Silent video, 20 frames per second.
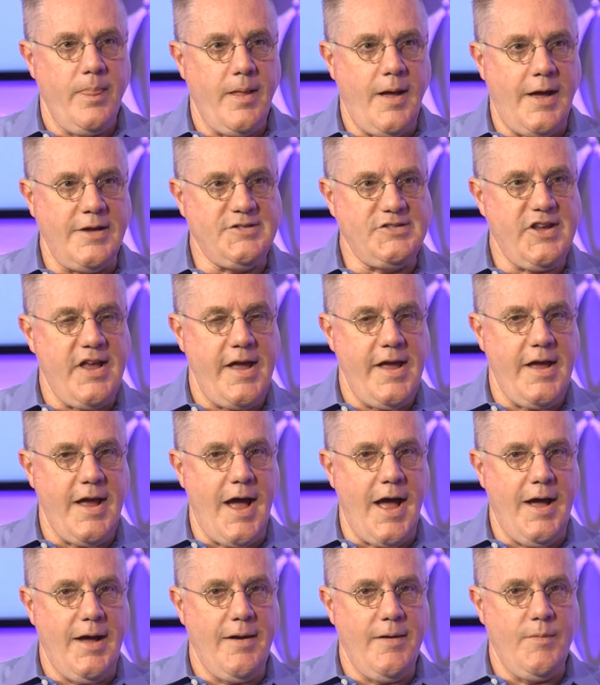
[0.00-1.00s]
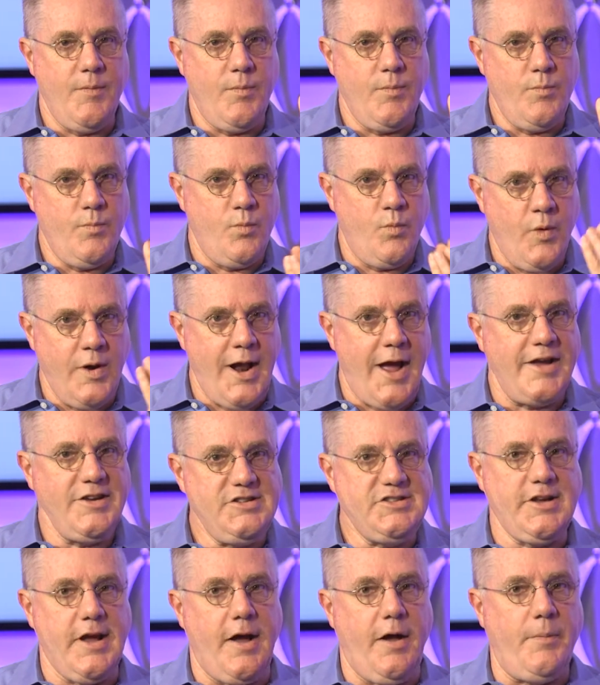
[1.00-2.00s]
I say, when I
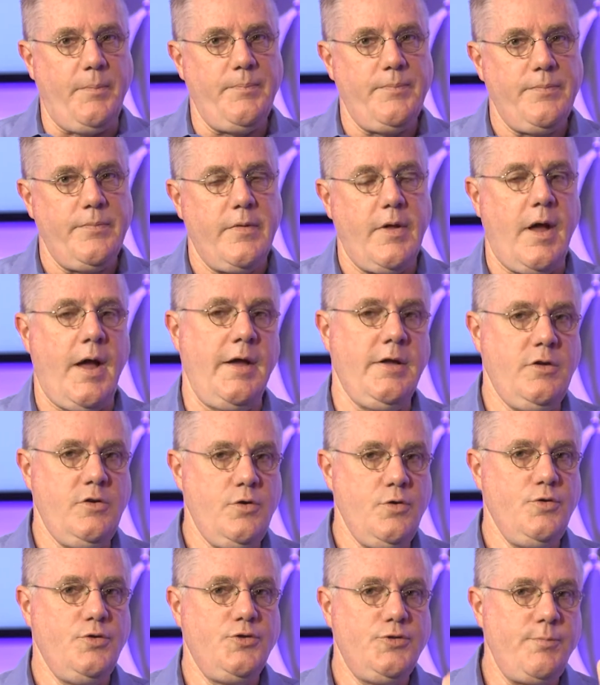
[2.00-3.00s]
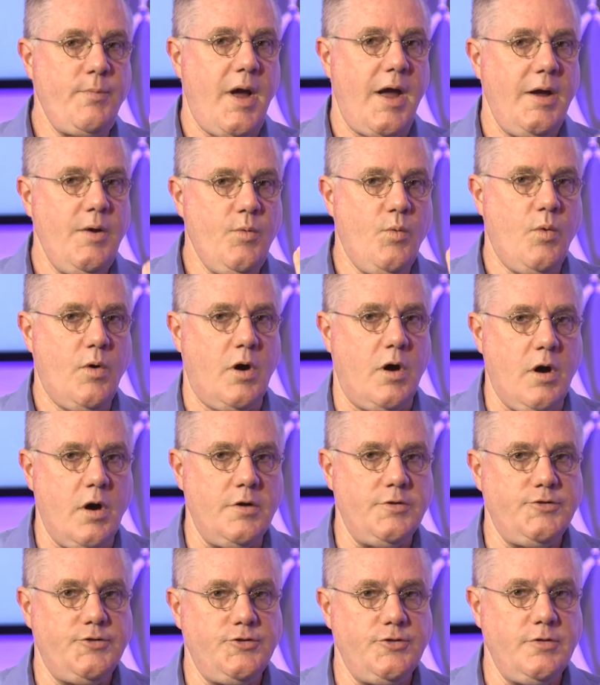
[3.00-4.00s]
sell, I use my
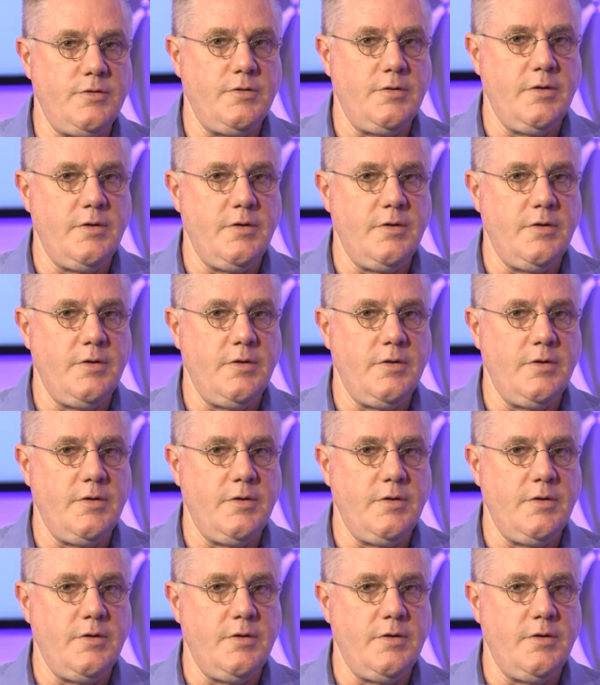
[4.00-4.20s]
words